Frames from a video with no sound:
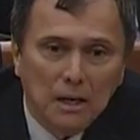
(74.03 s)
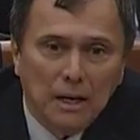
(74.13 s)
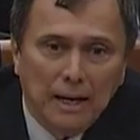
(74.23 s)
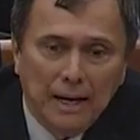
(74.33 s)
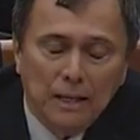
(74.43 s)

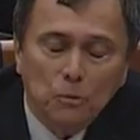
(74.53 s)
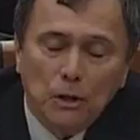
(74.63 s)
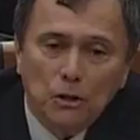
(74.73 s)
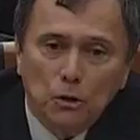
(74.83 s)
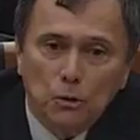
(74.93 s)
And
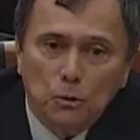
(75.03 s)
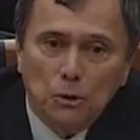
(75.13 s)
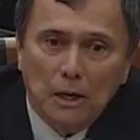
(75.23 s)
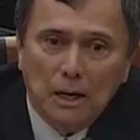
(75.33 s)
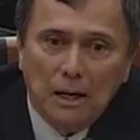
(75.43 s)
when you
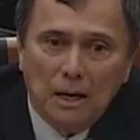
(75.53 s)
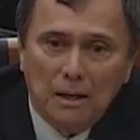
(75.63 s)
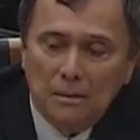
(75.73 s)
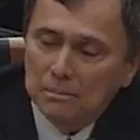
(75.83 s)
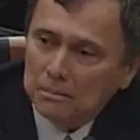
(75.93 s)

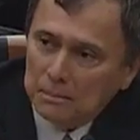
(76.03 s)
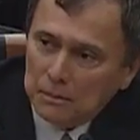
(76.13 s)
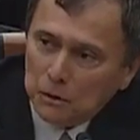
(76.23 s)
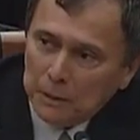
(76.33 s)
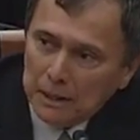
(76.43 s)
are
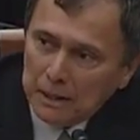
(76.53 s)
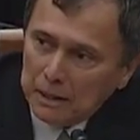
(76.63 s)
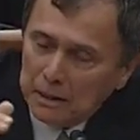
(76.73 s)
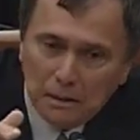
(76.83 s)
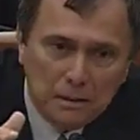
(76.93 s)
speeding
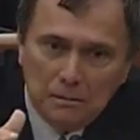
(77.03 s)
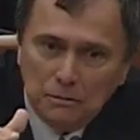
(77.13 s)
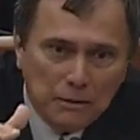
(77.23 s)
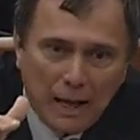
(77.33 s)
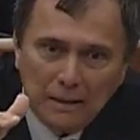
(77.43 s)
in
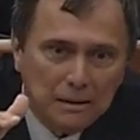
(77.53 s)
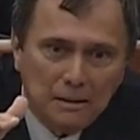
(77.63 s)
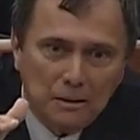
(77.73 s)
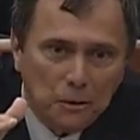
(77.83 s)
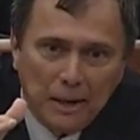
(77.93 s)
flat
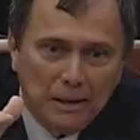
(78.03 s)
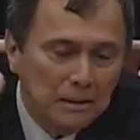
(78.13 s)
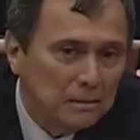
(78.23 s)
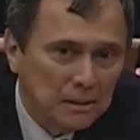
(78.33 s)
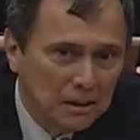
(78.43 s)

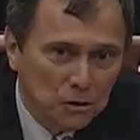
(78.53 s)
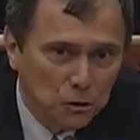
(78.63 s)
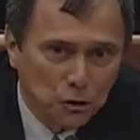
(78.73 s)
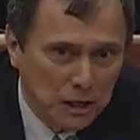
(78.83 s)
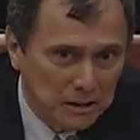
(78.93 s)
terrain,
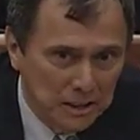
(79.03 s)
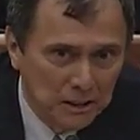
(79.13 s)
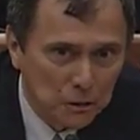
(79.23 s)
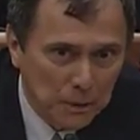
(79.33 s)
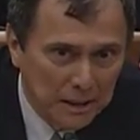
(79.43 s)
such as
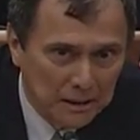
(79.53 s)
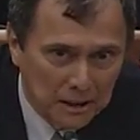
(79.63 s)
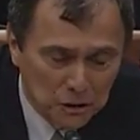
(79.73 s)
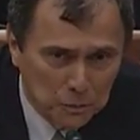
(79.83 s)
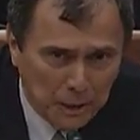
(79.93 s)

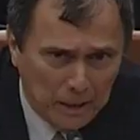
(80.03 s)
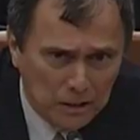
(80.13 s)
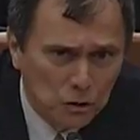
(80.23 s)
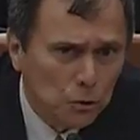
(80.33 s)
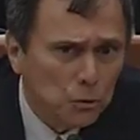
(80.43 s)
interplanetary
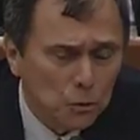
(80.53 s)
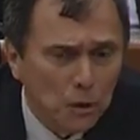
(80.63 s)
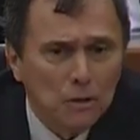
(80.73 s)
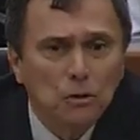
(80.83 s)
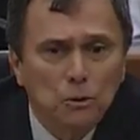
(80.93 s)
space, you would
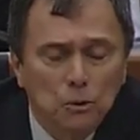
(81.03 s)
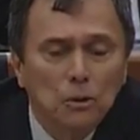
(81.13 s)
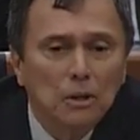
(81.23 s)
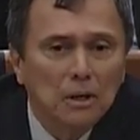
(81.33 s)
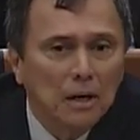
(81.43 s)
want to
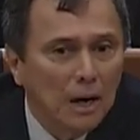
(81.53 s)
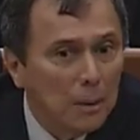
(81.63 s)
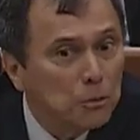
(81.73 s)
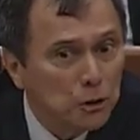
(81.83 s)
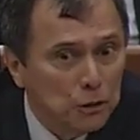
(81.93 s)

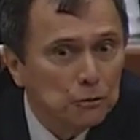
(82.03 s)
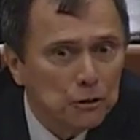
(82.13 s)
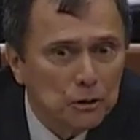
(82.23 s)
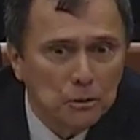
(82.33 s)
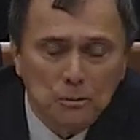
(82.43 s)
upshift
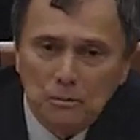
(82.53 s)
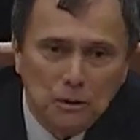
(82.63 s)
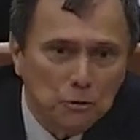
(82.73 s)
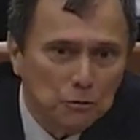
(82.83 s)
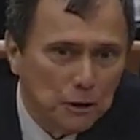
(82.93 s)
to
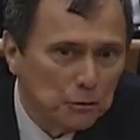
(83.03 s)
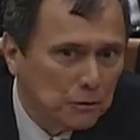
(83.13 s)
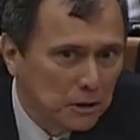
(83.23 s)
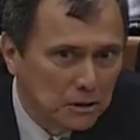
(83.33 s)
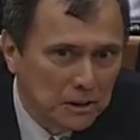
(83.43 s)

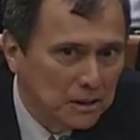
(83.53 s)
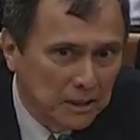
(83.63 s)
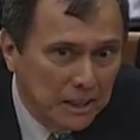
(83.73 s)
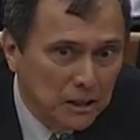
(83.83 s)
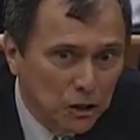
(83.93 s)
fifth and
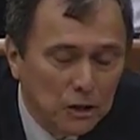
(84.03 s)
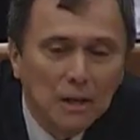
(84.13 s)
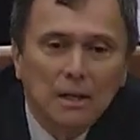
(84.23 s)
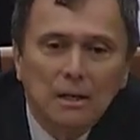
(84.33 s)
sixth gear,